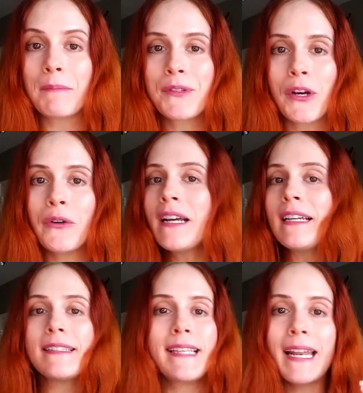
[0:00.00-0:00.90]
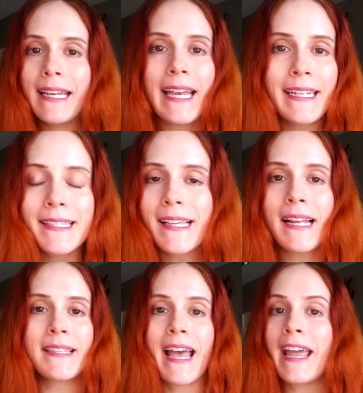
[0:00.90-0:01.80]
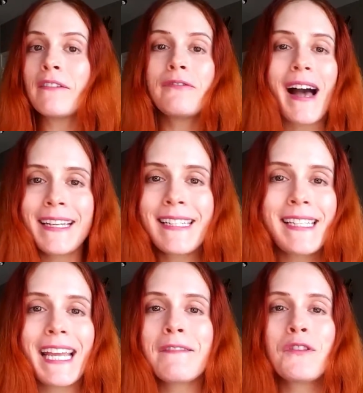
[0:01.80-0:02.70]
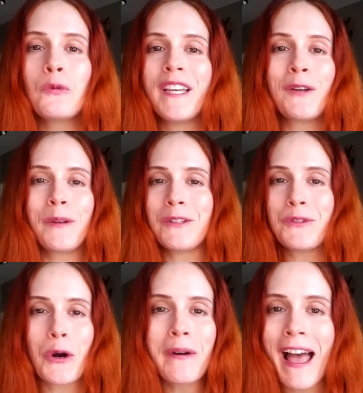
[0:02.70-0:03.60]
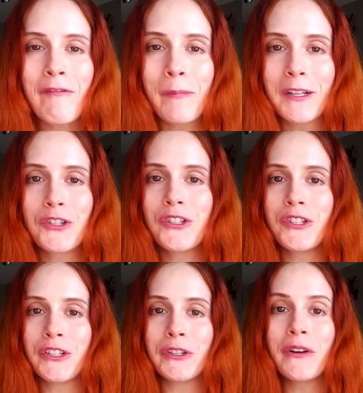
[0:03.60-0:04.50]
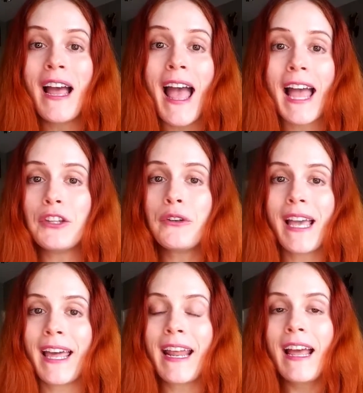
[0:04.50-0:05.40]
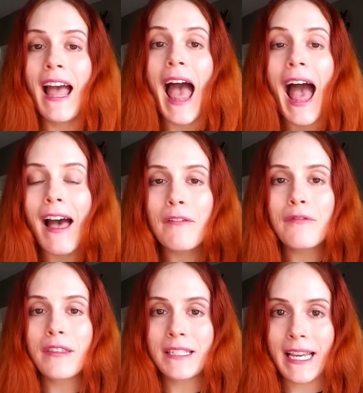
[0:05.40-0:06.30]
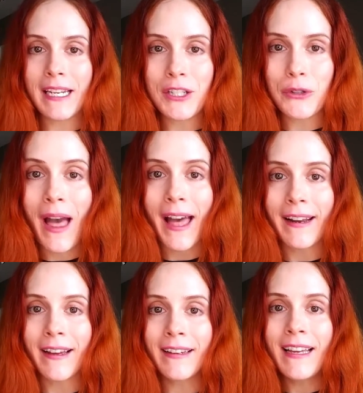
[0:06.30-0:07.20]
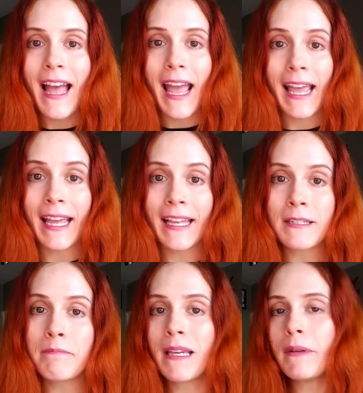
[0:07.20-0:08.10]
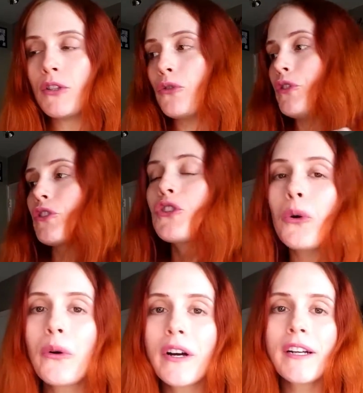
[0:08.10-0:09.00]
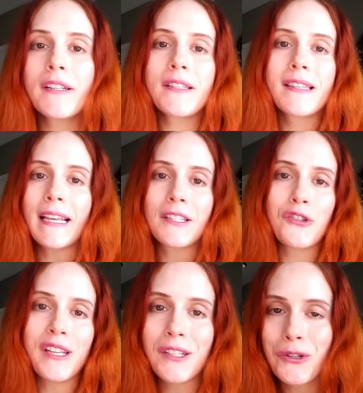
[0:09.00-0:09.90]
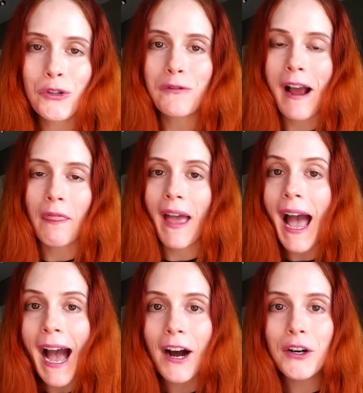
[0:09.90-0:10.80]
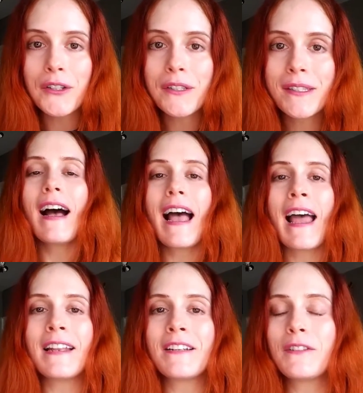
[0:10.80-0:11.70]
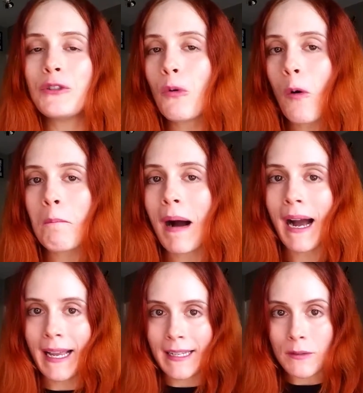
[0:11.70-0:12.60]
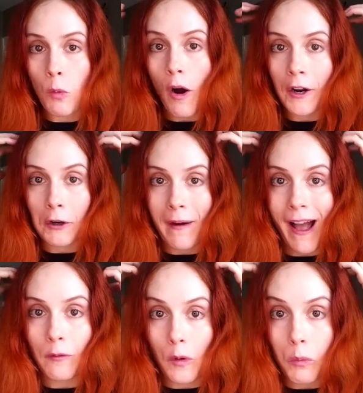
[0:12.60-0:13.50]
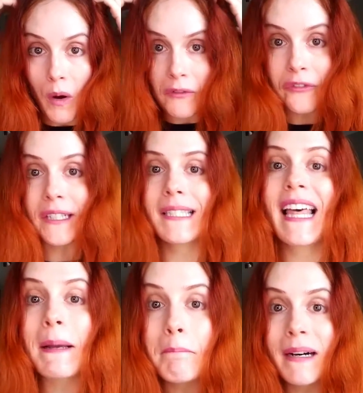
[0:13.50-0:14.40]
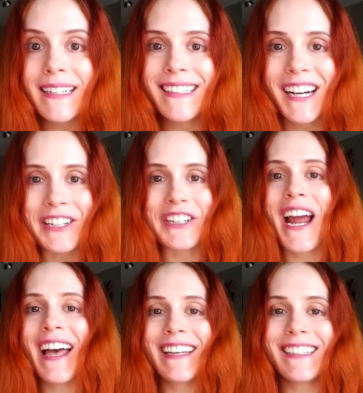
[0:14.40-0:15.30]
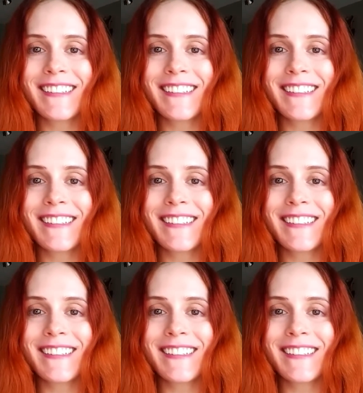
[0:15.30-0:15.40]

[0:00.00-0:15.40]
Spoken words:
So dedicate a Sunday, find a day of the week when you don't have much to do and you can have the day to do henna and maybe do your chores, things you need to do around the house, and you won't mind walking around with what feels like mud on your head.